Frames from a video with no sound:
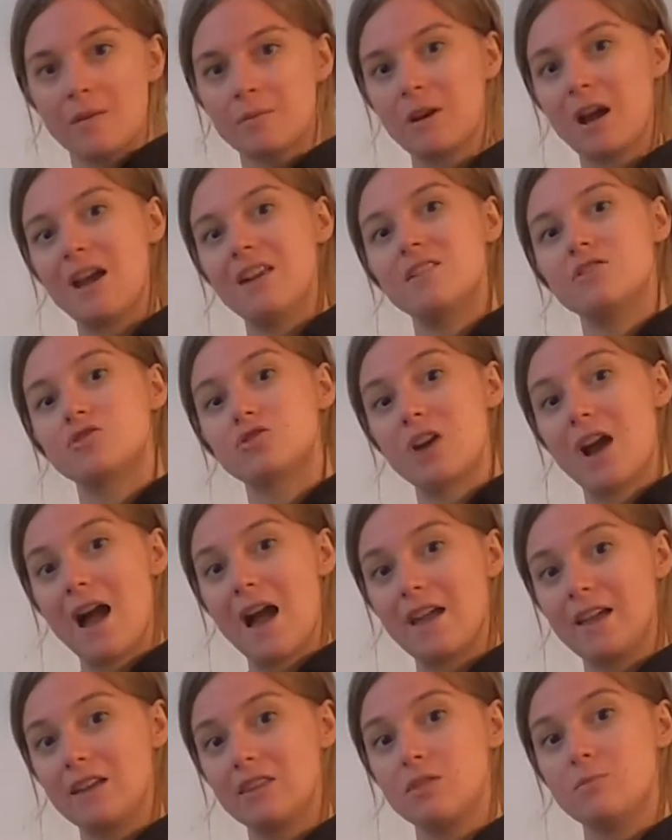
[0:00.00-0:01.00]
kind of
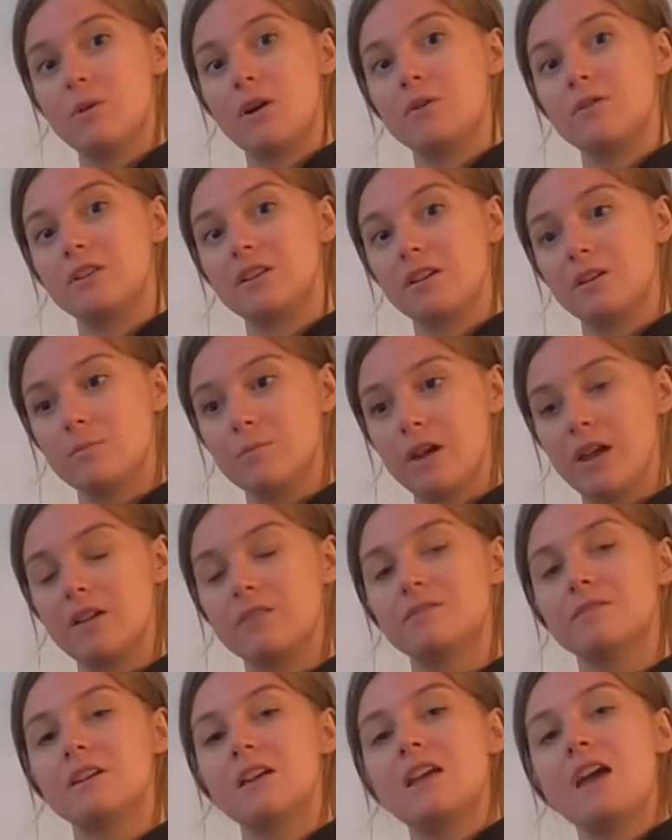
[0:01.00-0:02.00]
dragging the bow a little bit.
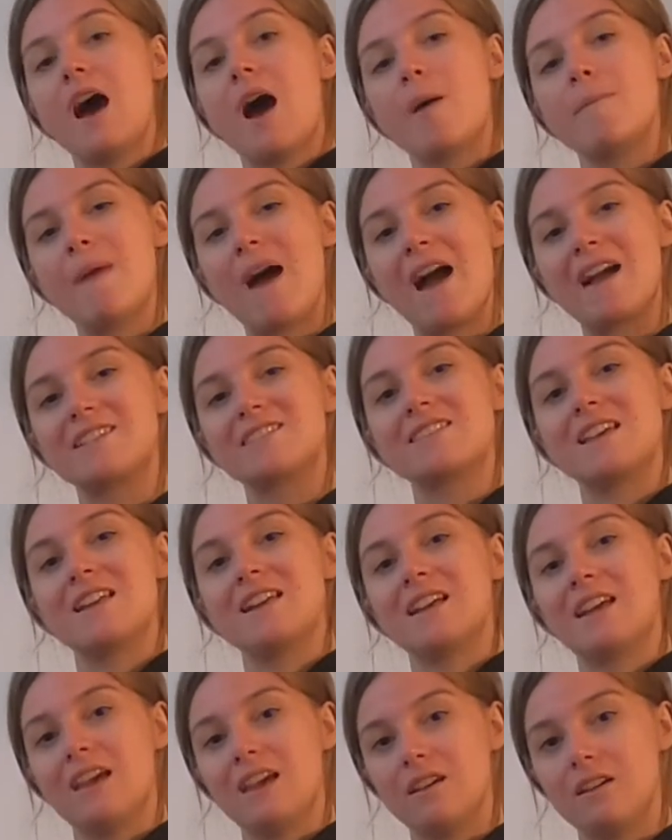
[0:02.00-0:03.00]
I'm
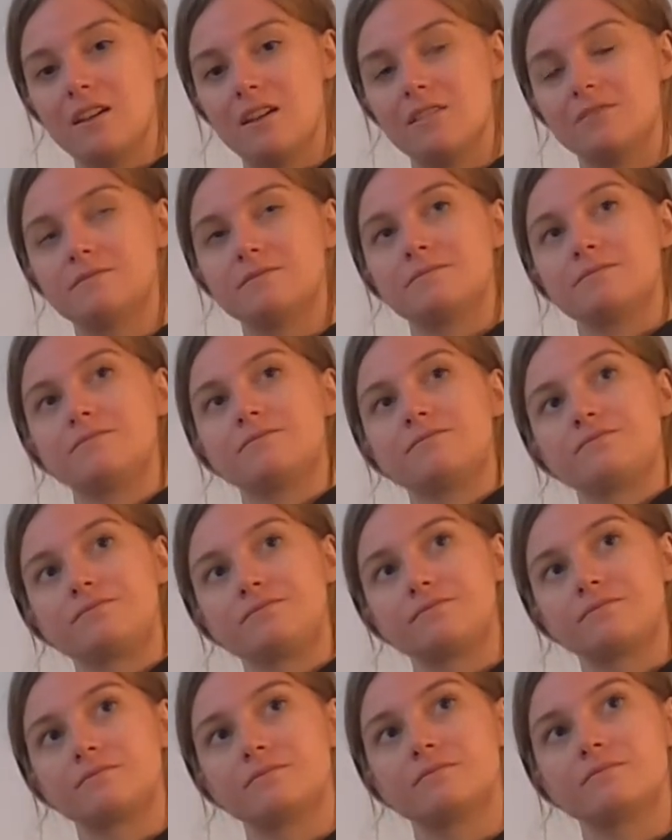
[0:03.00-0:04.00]
accenting it.
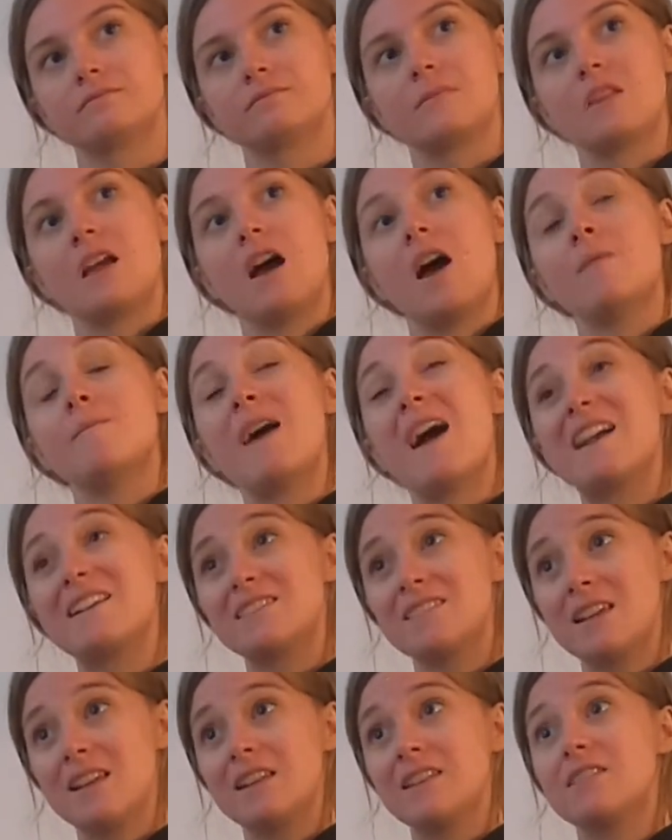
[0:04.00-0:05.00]
I'm
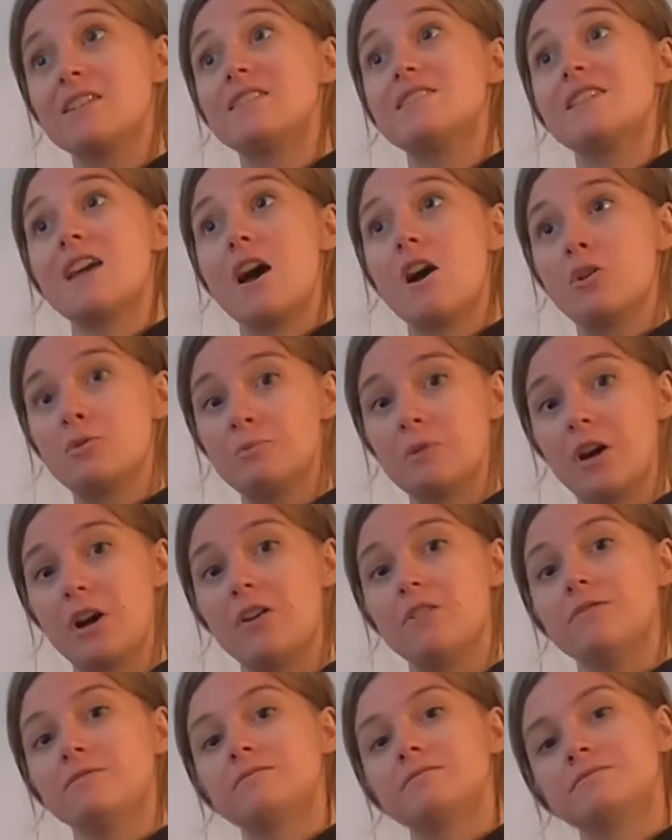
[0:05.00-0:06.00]
accenting the down
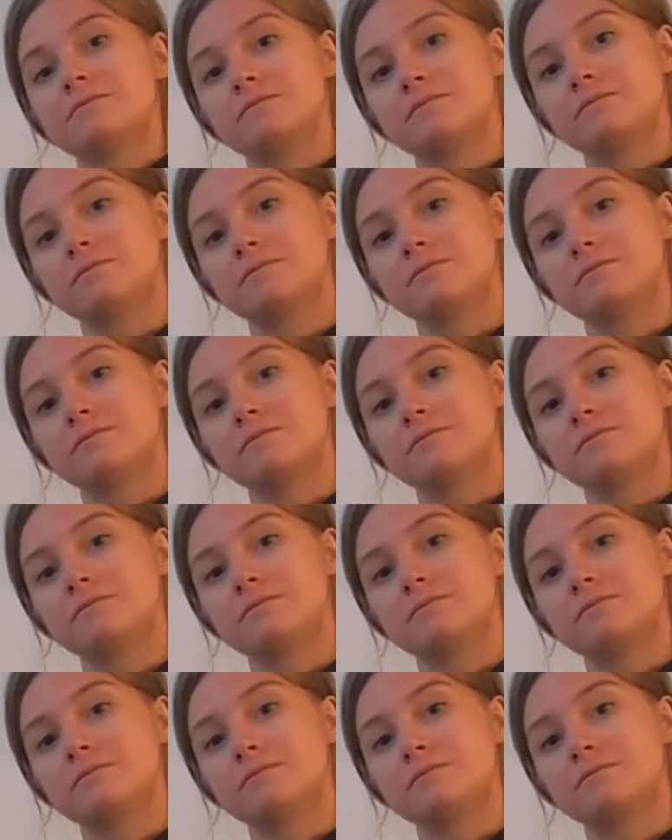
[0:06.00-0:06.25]
bow